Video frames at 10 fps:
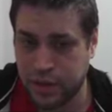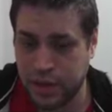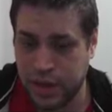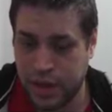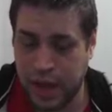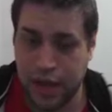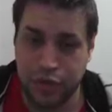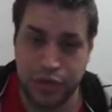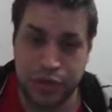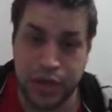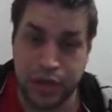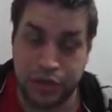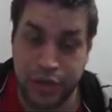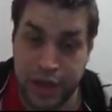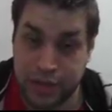uh, have other
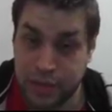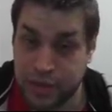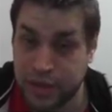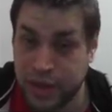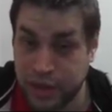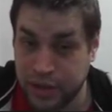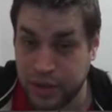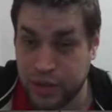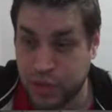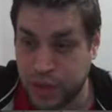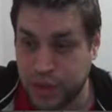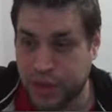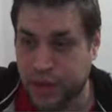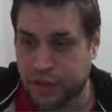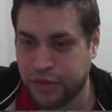artifacts besides the three
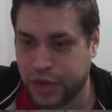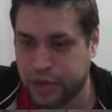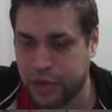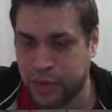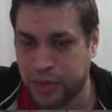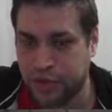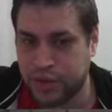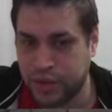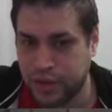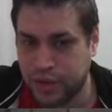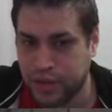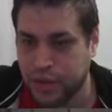artifacts that we're seeing.